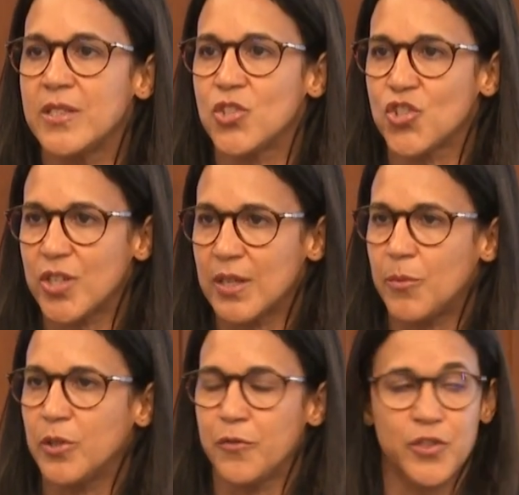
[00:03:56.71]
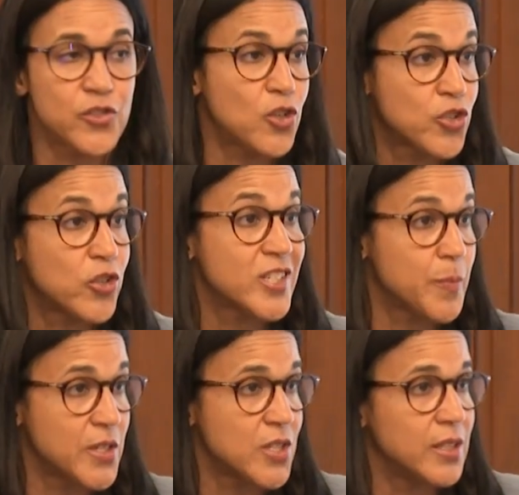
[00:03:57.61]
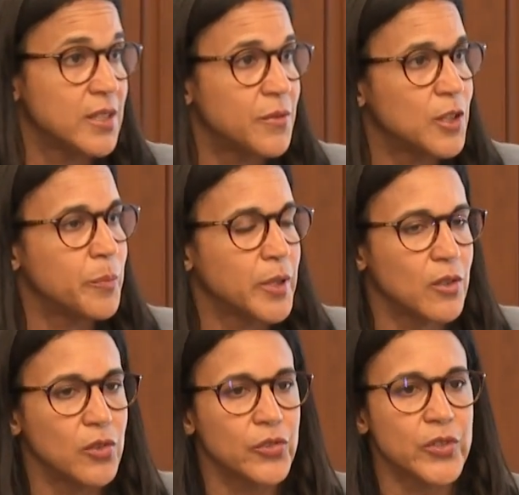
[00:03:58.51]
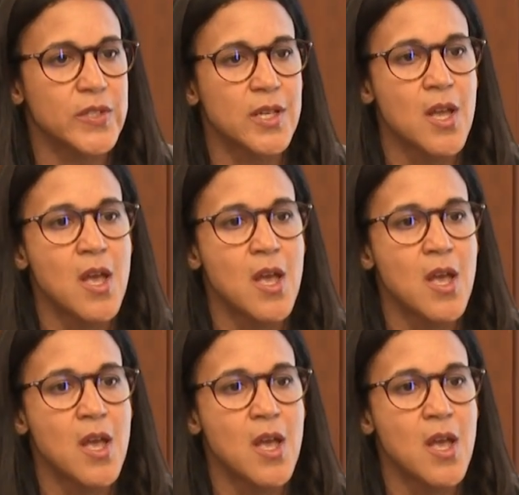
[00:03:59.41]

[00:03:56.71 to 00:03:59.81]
in sustainable infrastructure, especially in developing countries.